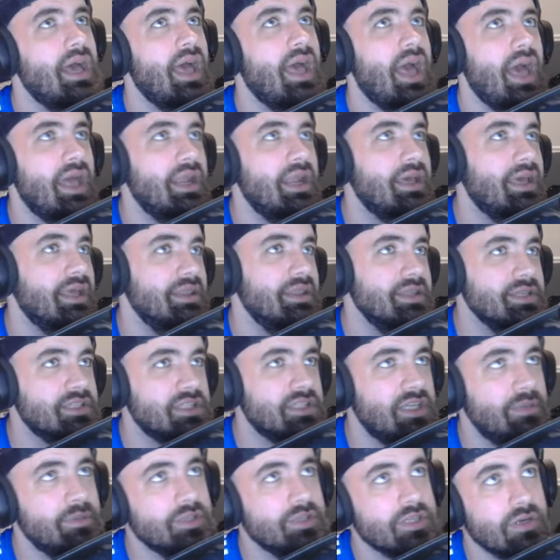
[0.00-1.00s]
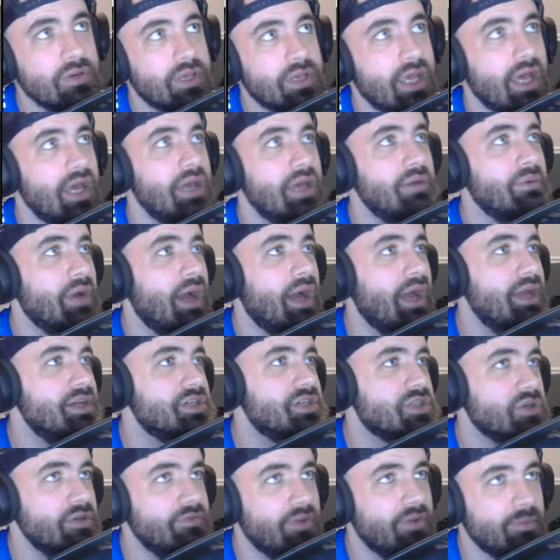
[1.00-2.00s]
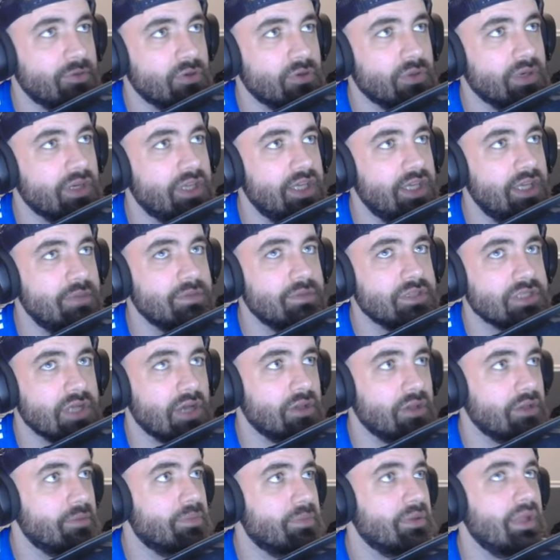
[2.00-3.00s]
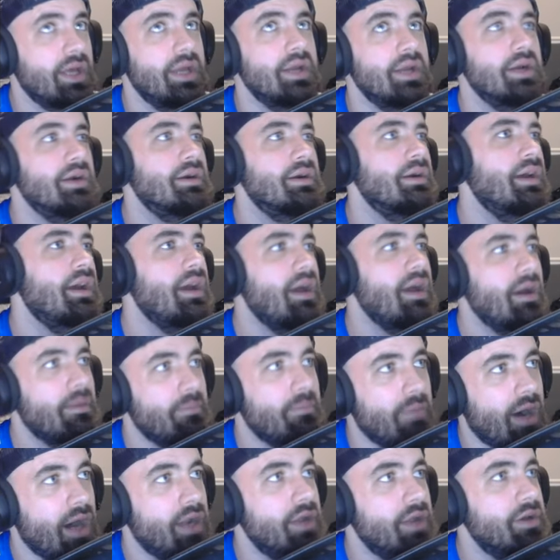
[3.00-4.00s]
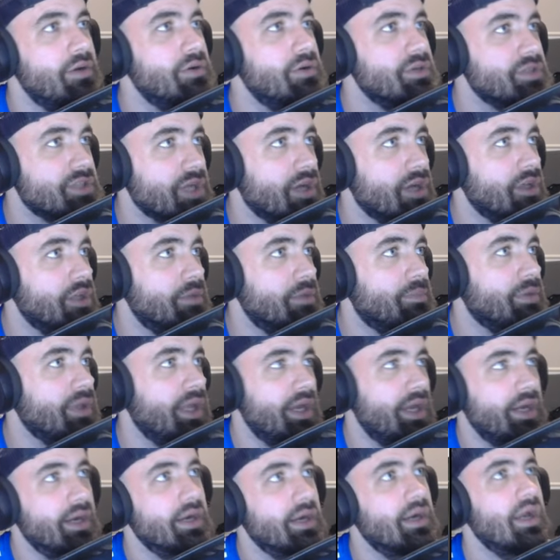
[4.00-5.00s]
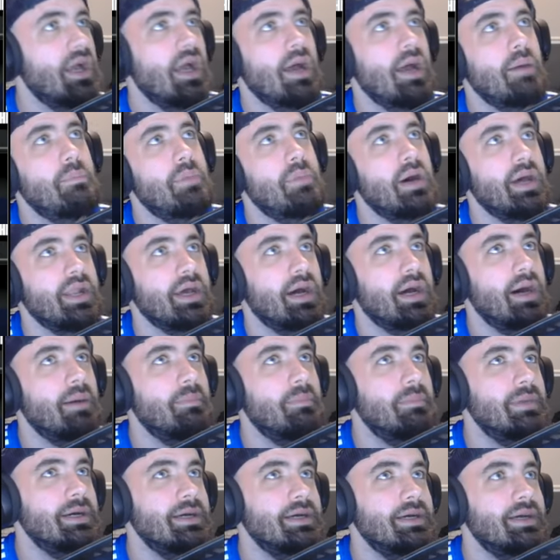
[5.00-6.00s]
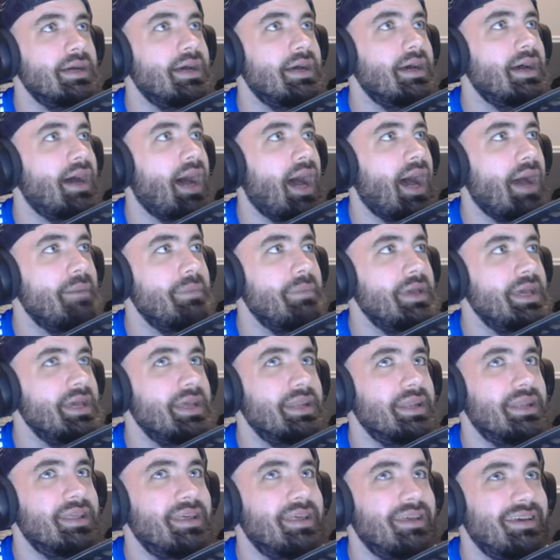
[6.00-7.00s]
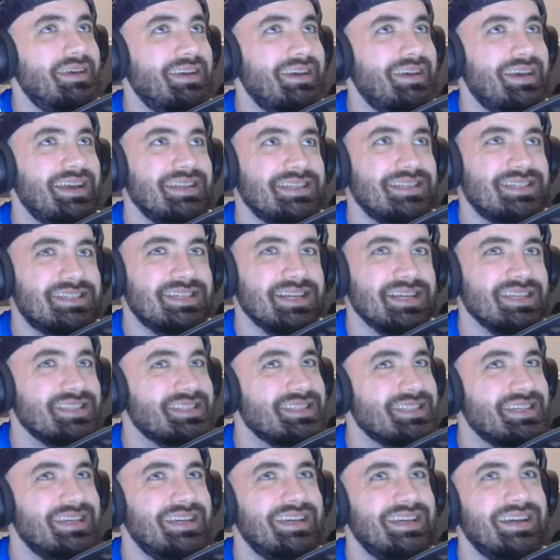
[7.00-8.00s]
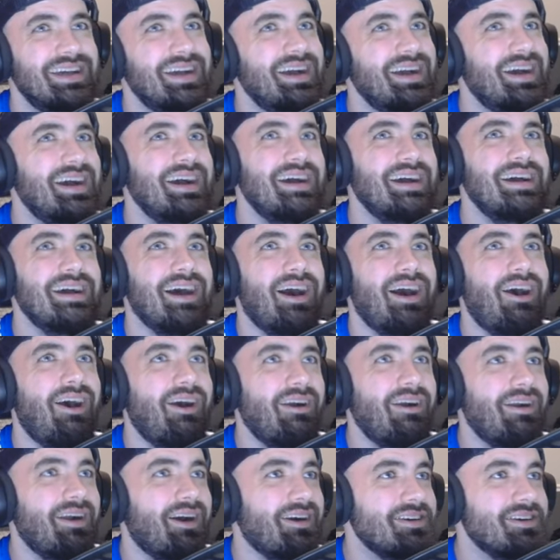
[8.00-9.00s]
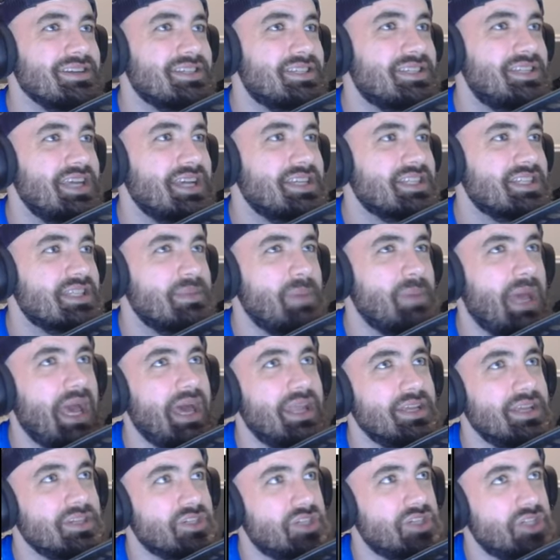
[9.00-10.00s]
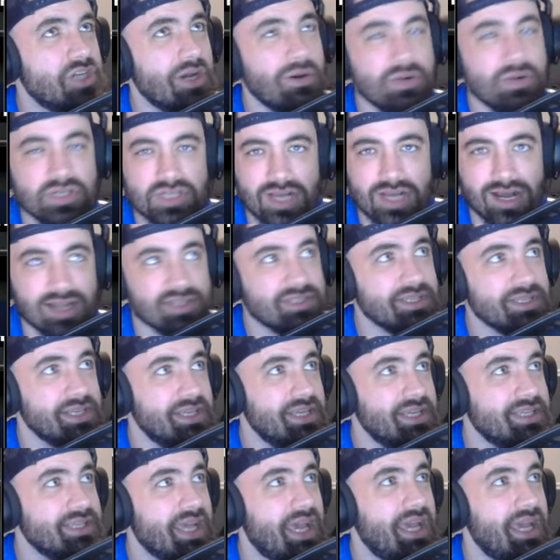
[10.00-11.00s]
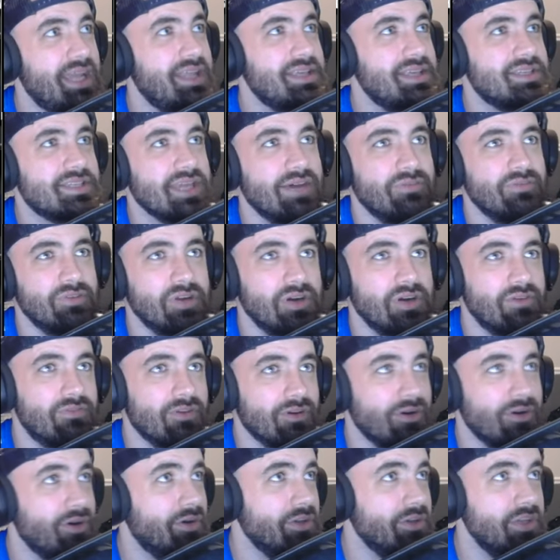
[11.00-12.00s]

And again, this team is okay, right? Sharif Abdul-Rahim, solid player. Manu, solid player. But I mean, it's just our sixth man is Joe Johnson. He's 87 overall.